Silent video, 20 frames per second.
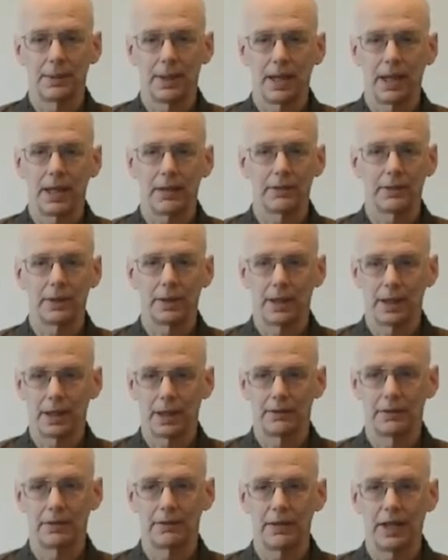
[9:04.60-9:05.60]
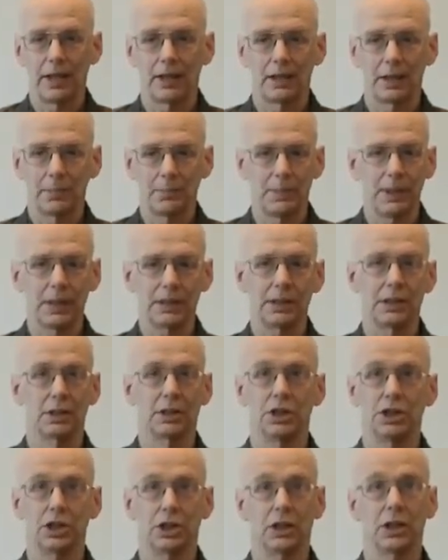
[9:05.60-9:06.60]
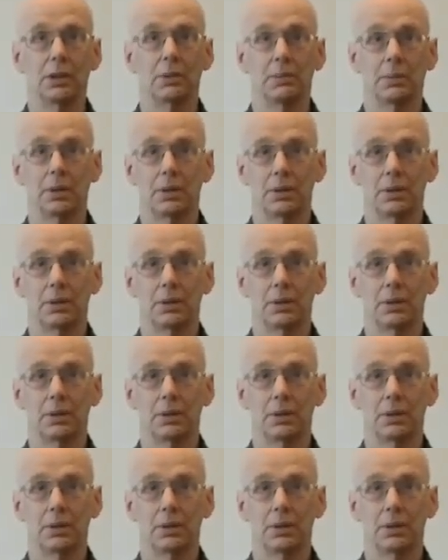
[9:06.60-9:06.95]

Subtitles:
have a valid message in them.